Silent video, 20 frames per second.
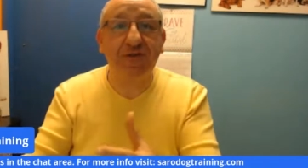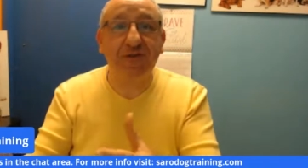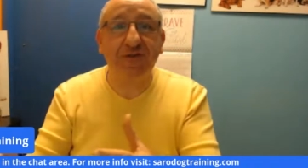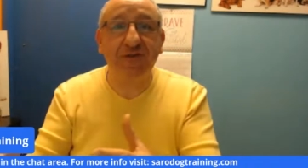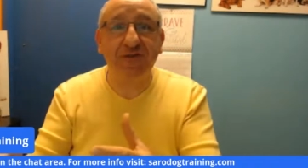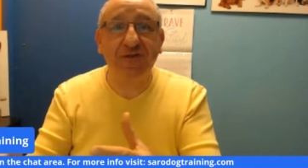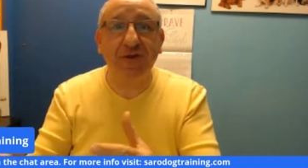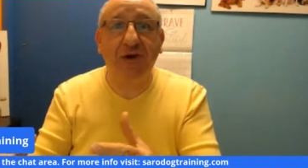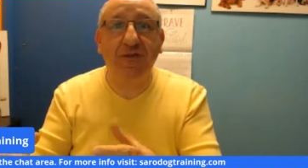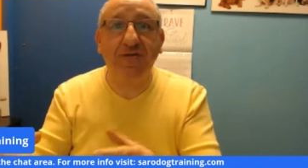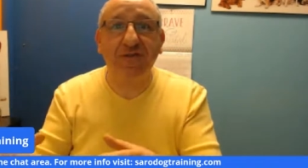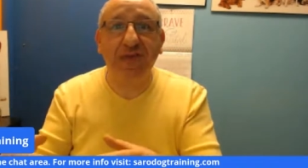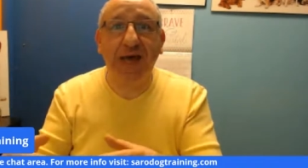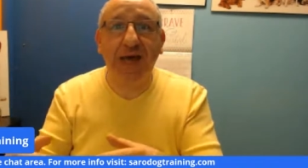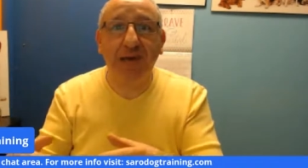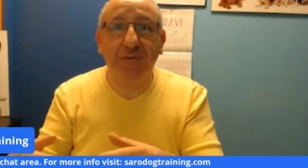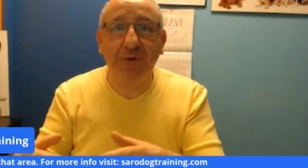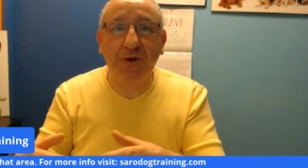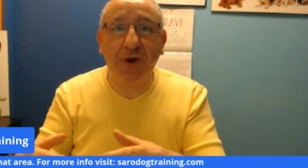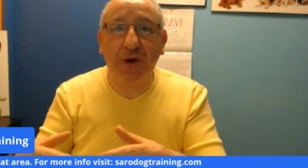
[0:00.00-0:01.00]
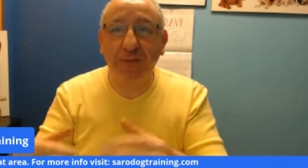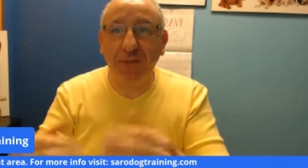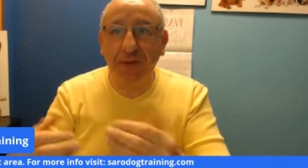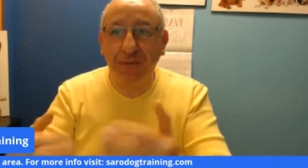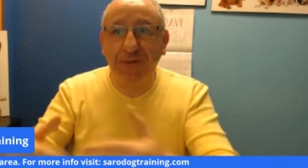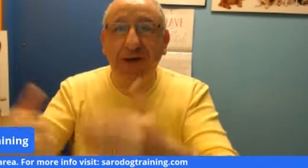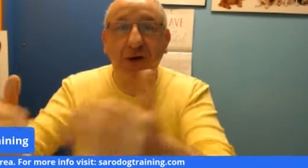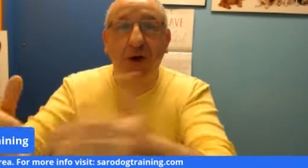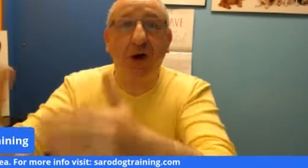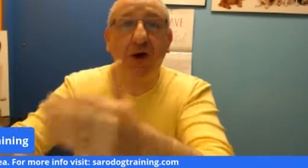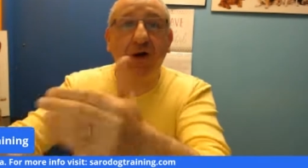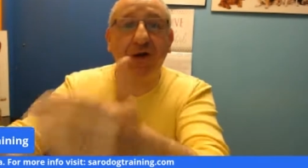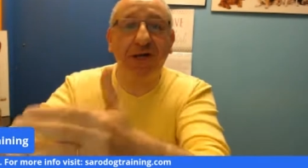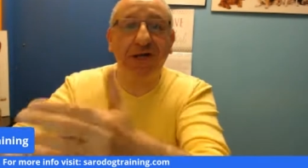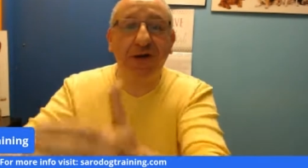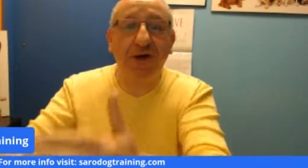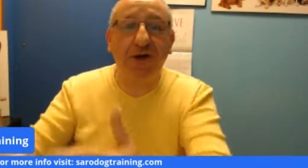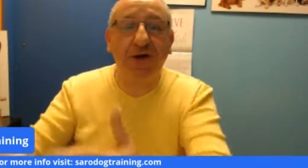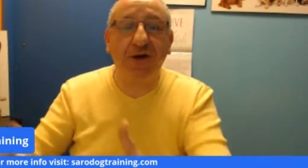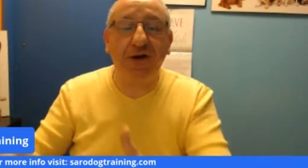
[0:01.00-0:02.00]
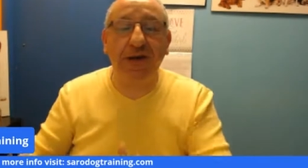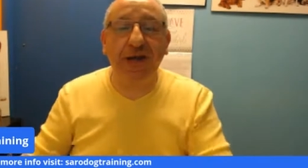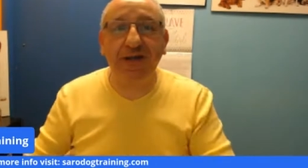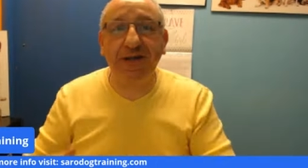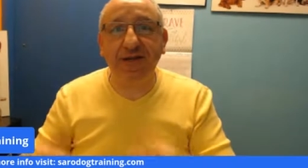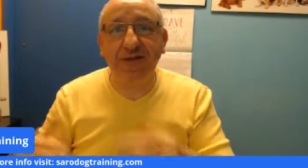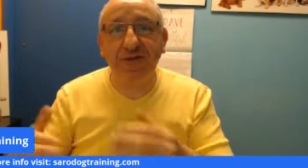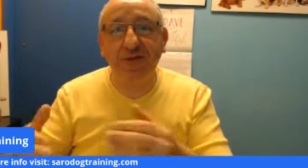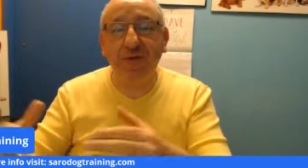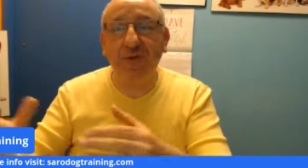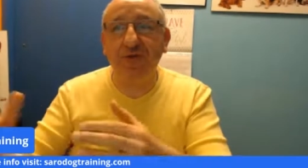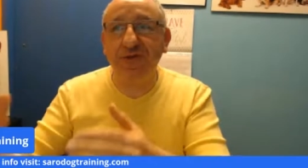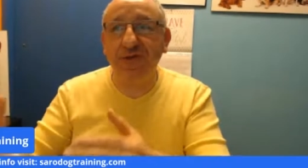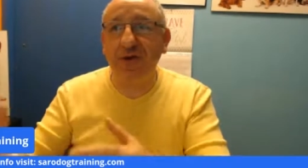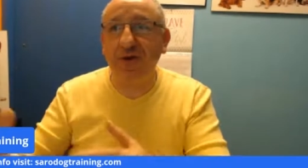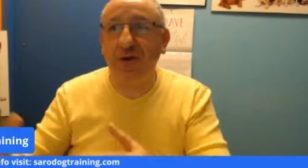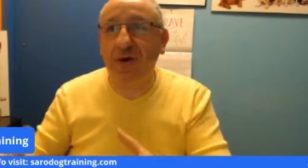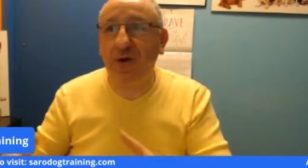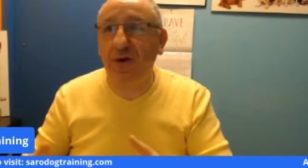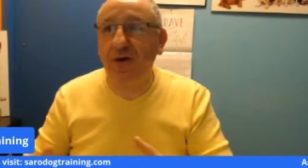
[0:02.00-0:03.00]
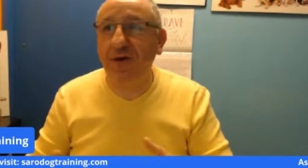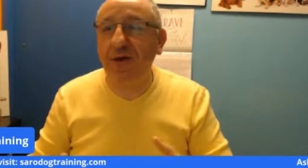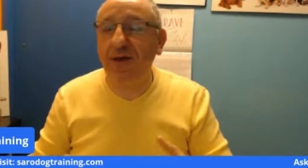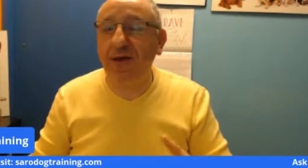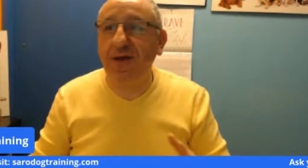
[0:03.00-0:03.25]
solve that problem and on and on and it goes and on